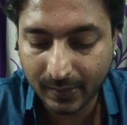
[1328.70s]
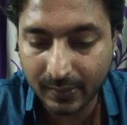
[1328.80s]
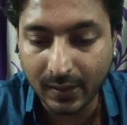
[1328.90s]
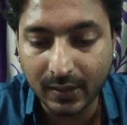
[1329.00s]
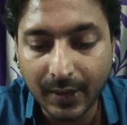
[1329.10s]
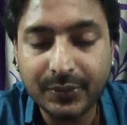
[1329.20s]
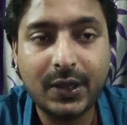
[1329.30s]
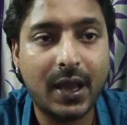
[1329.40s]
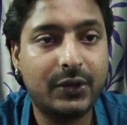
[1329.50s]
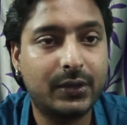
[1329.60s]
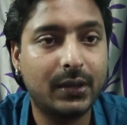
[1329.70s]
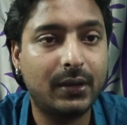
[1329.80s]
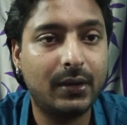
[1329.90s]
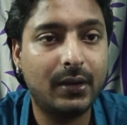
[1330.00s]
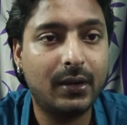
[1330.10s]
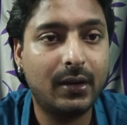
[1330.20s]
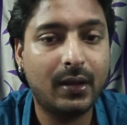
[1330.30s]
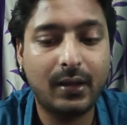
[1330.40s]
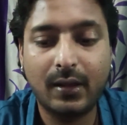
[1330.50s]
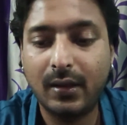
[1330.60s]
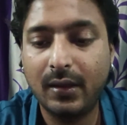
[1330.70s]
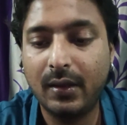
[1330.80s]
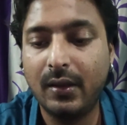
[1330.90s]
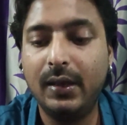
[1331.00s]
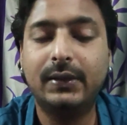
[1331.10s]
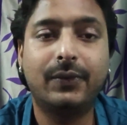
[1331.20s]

the grip section is